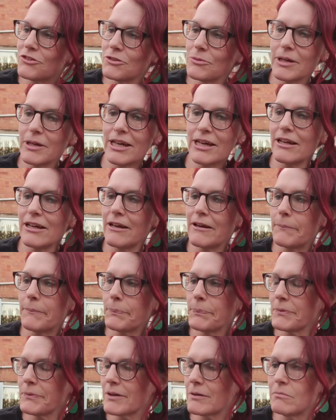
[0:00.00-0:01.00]
some kind of
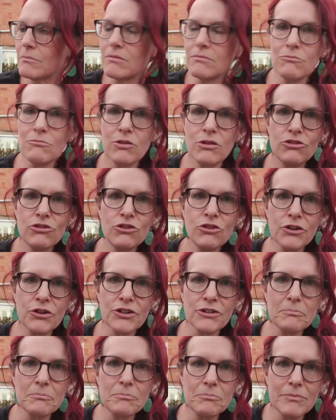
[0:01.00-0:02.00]
mm,
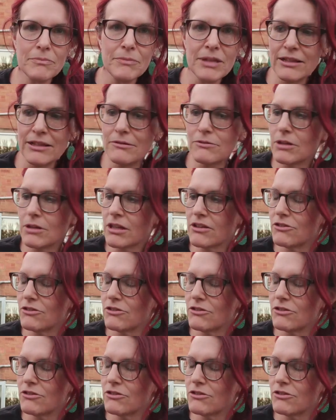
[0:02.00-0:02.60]
yogurt milk